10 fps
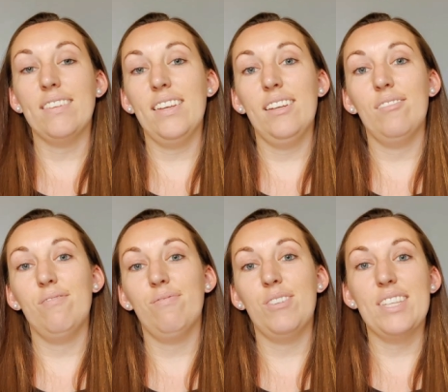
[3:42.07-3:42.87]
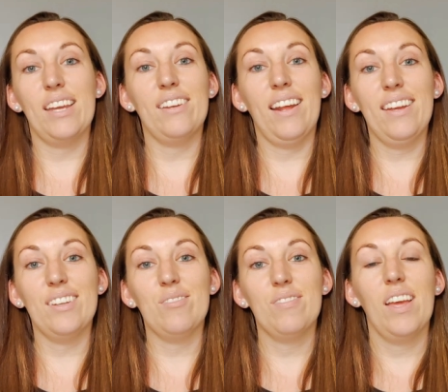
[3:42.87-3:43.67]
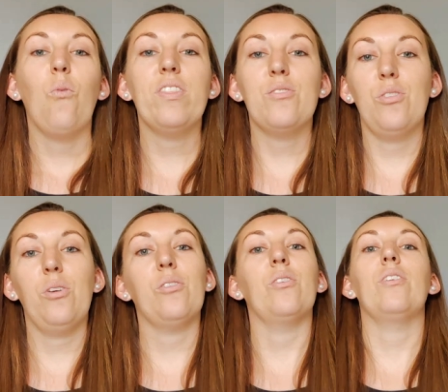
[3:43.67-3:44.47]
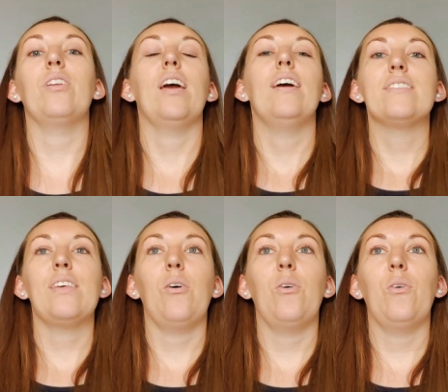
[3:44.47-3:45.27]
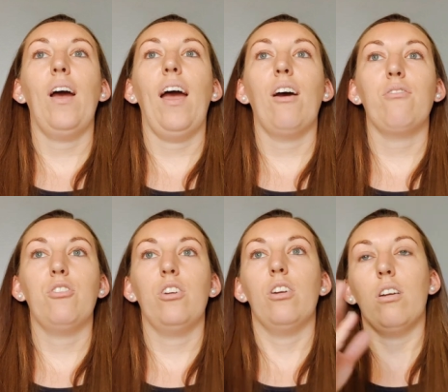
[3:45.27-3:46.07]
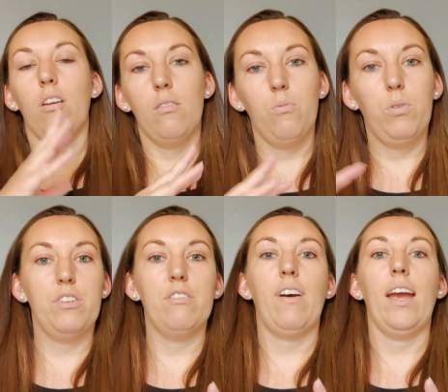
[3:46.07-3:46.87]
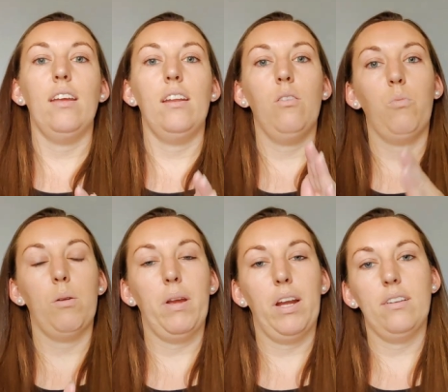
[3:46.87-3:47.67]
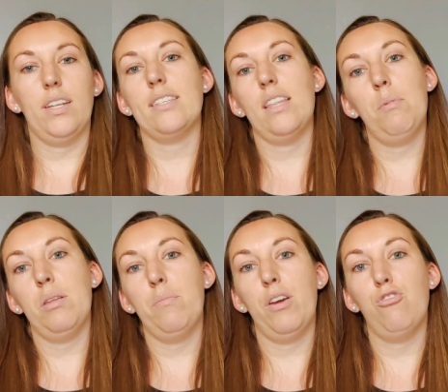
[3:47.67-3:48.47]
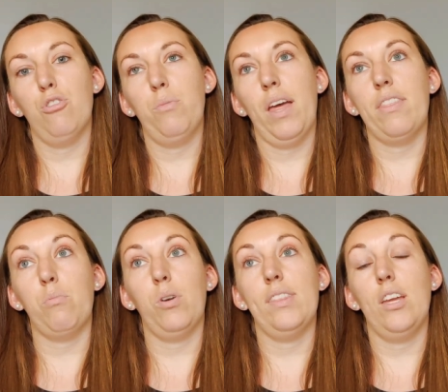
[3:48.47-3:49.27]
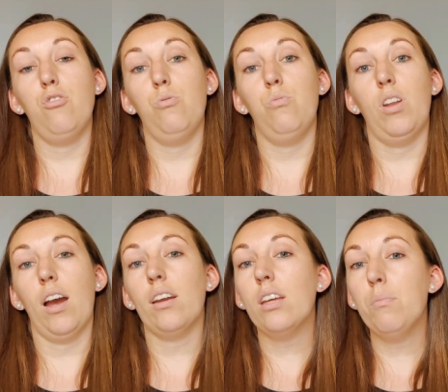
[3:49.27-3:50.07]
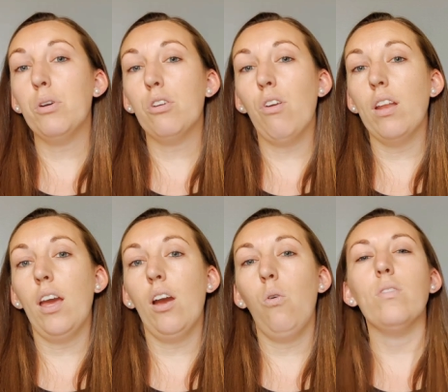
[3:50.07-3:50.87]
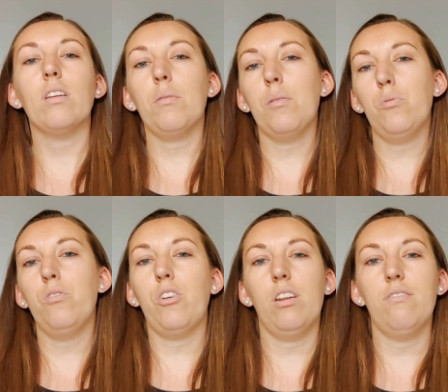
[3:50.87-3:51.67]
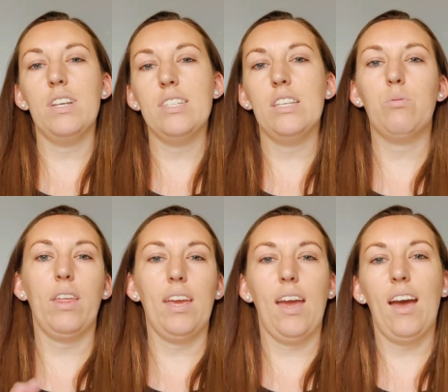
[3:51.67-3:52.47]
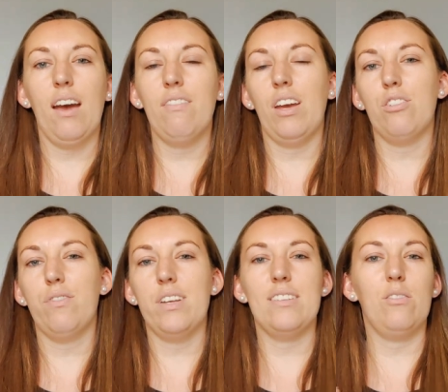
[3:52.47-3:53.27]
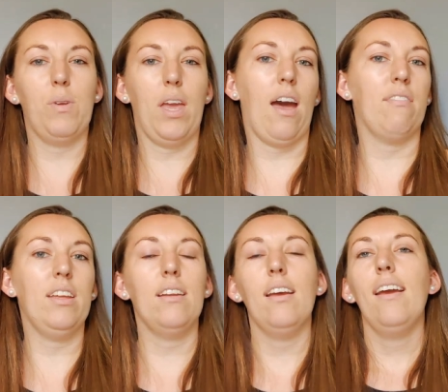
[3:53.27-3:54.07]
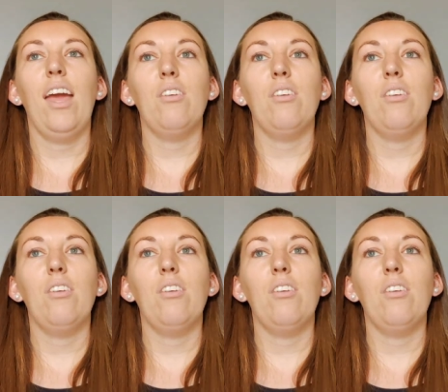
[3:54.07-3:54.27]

that's it. We say goodnight with the two year old. So after we've divided one parent takes them in the bedroom at that point they do not get a book right now sometimes we've gone in phases where they have other phases we haven't